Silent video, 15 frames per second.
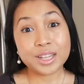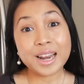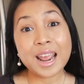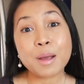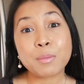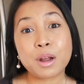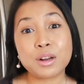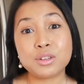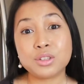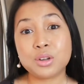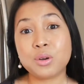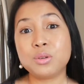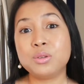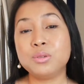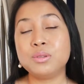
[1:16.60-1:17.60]
today I'm gonna
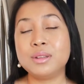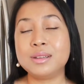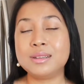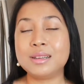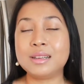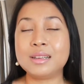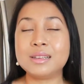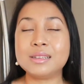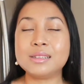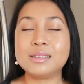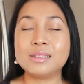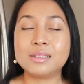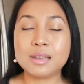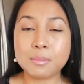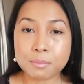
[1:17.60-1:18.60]
show you the
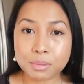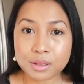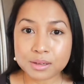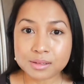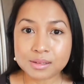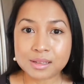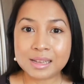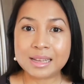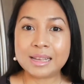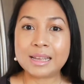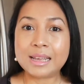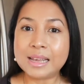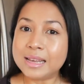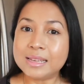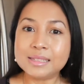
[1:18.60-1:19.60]
simplest,
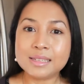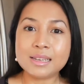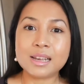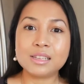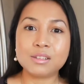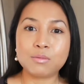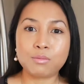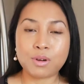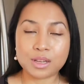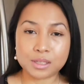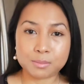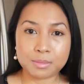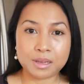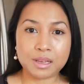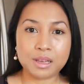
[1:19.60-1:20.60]
easiest
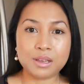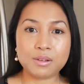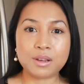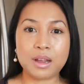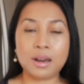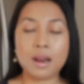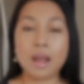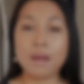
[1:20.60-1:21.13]
recipe you can